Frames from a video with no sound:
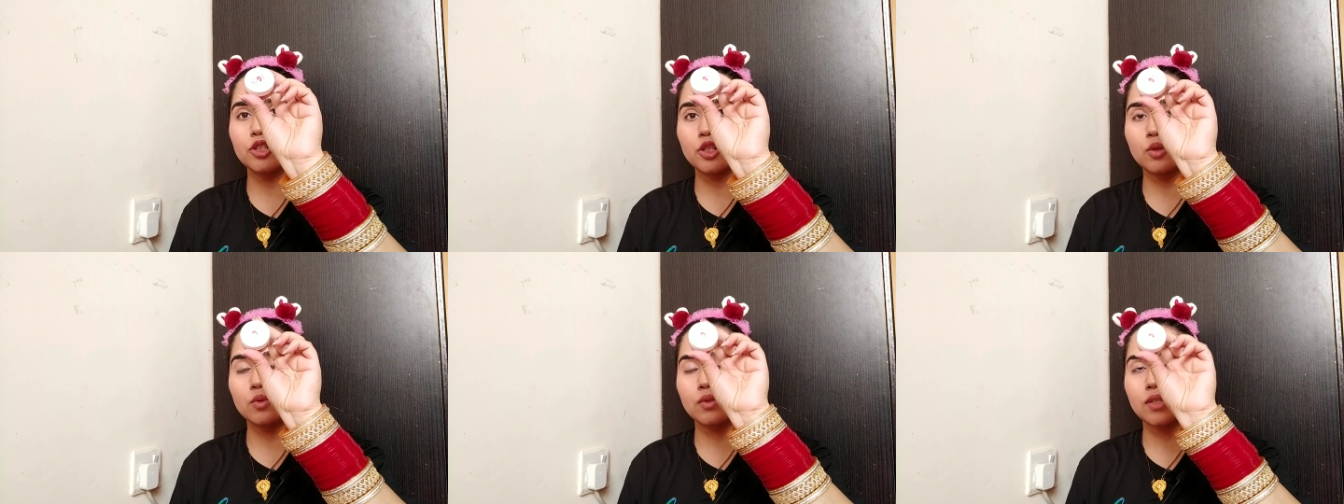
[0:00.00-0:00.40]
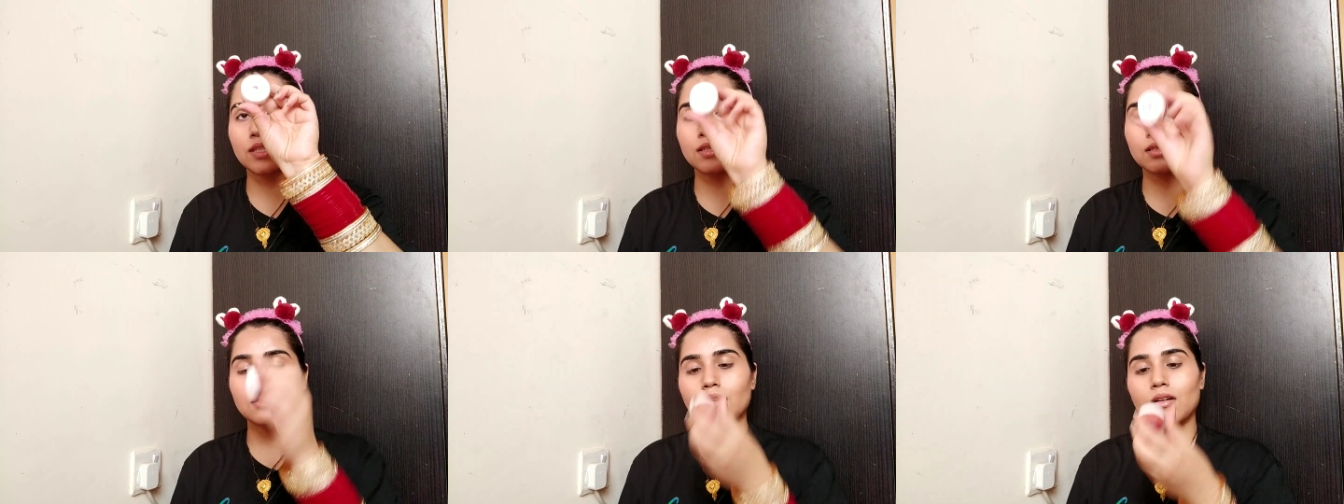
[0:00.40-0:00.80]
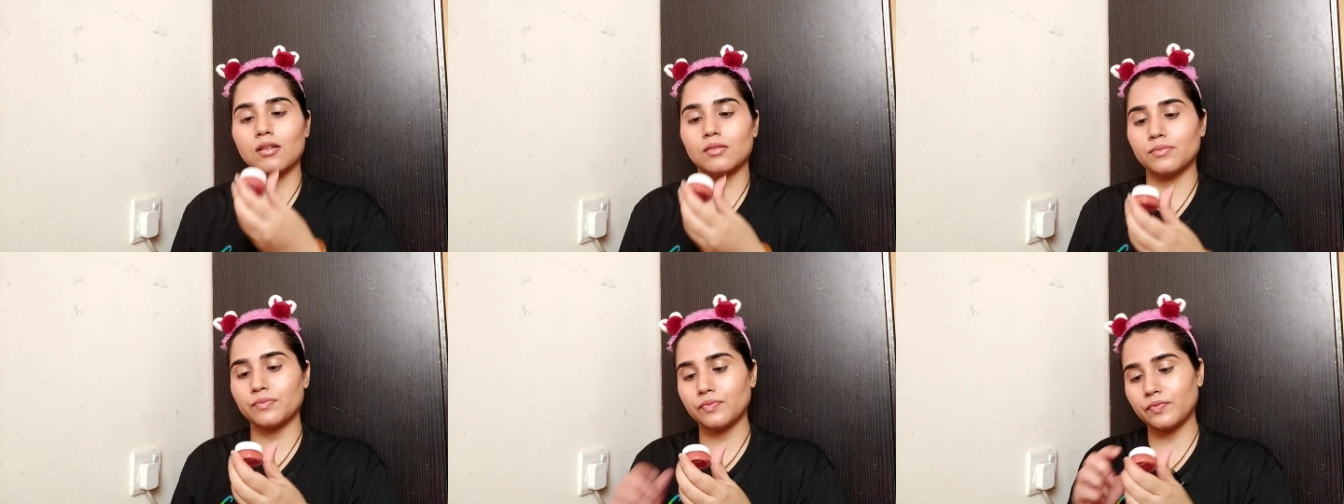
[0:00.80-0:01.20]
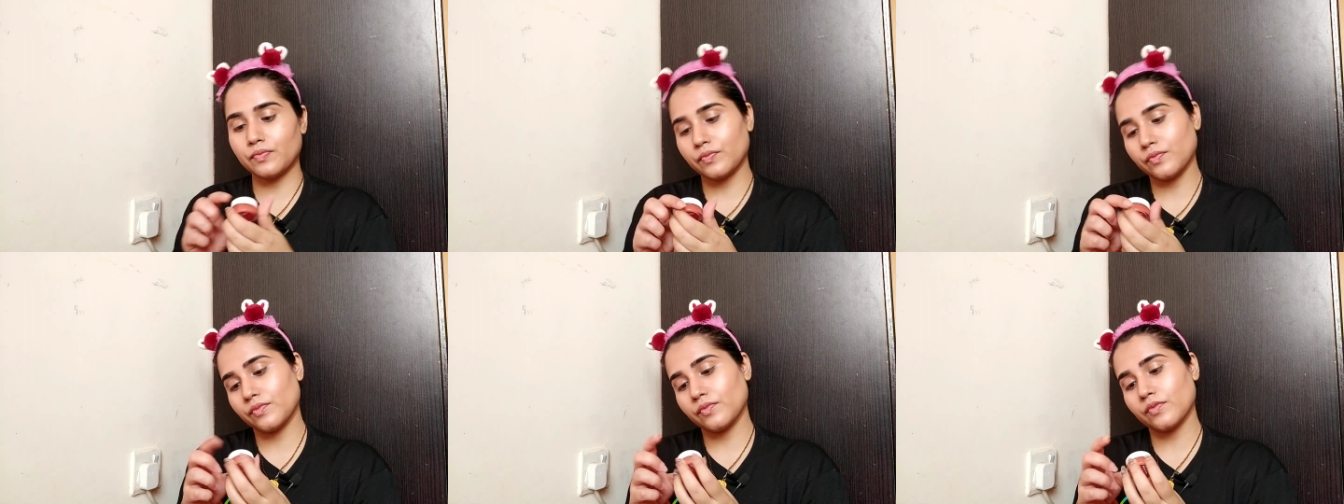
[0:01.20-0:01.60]
to use this
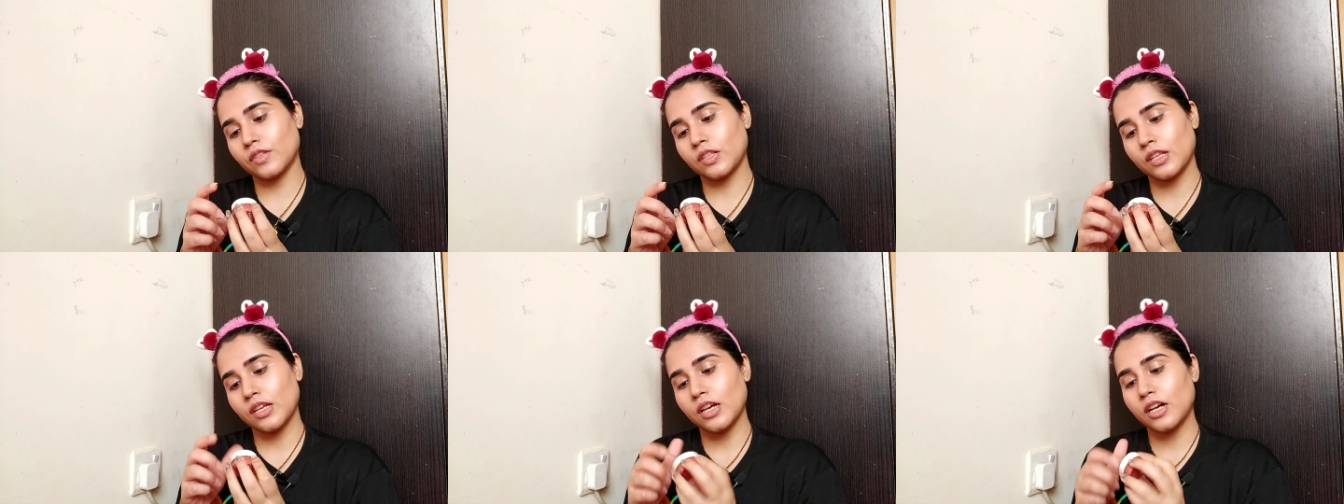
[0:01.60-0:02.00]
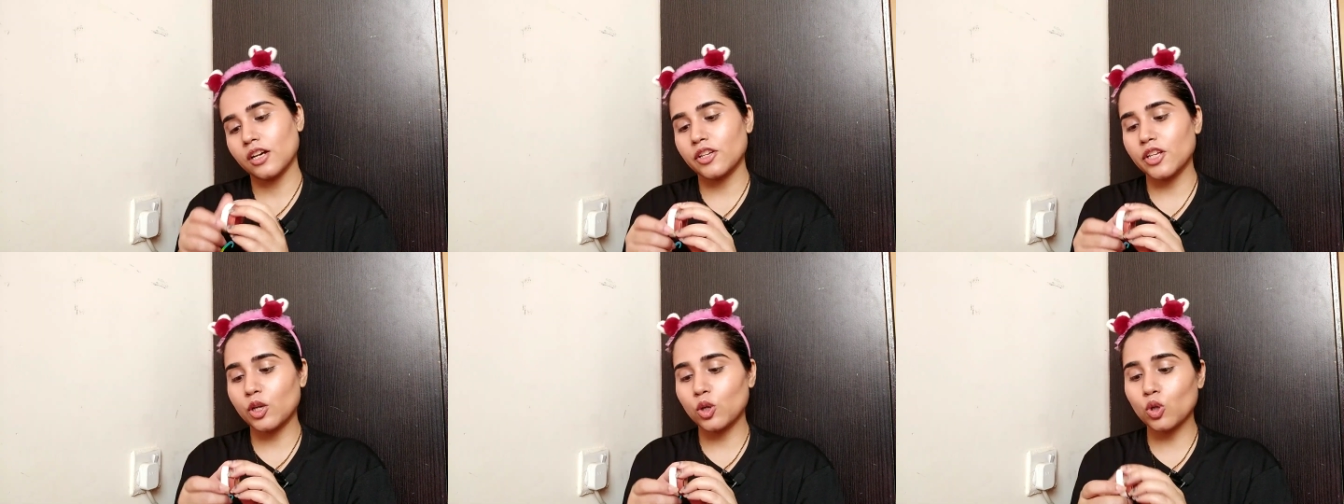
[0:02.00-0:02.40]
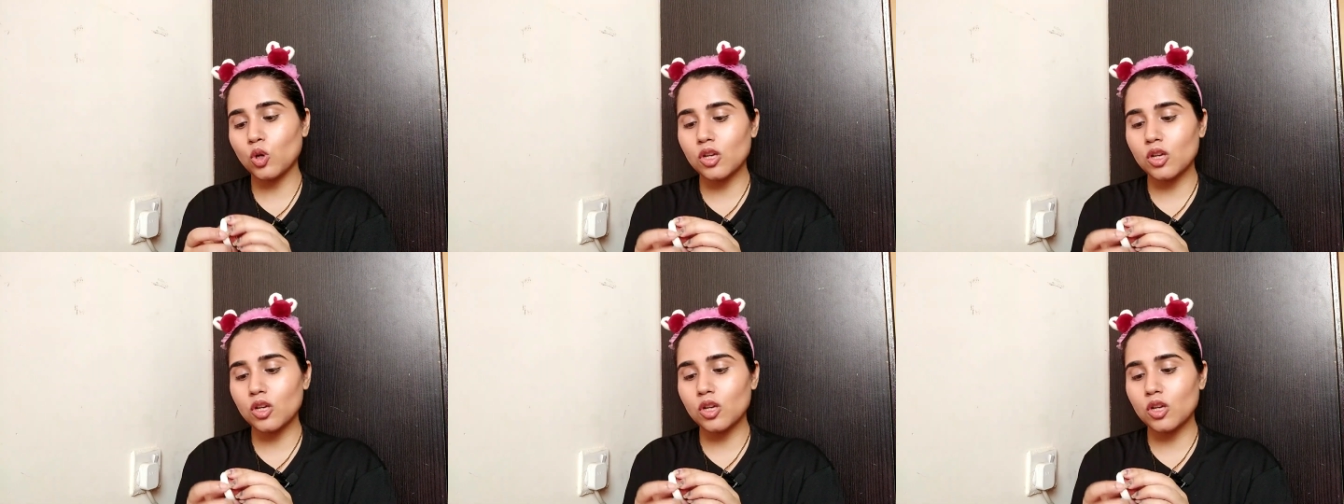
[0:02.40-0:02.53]
Liquid